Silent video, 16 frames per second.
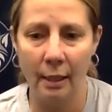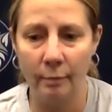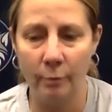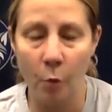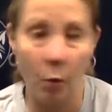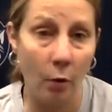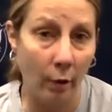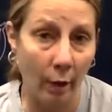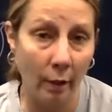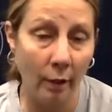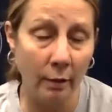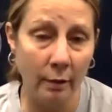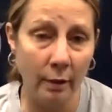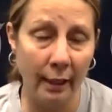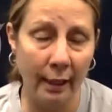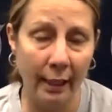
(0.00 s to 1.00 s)

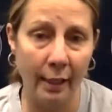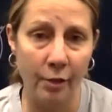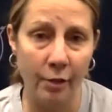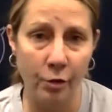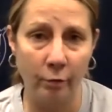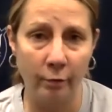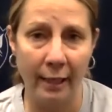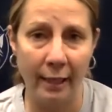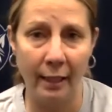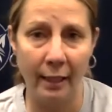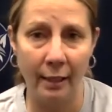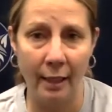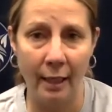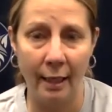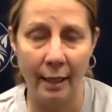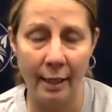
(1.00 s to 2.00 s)
Or again, she'll
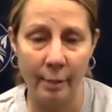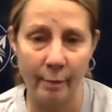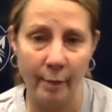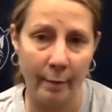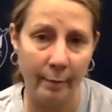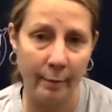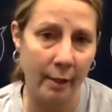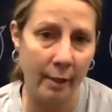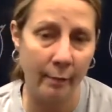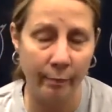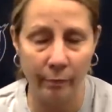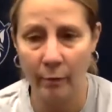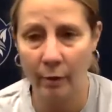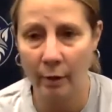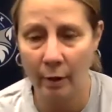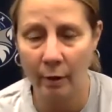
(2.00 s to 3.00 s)
recognize maybe
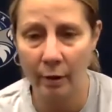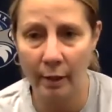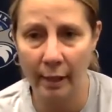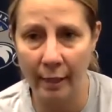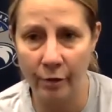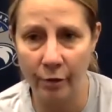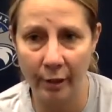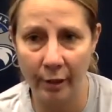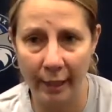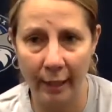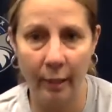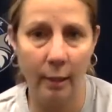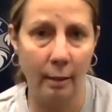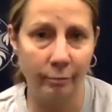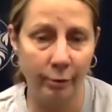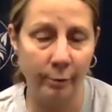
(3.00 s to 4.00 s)
the answer can't
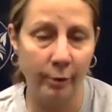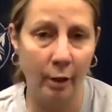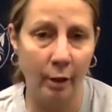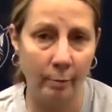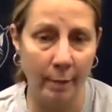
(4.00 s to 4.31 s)
come from her.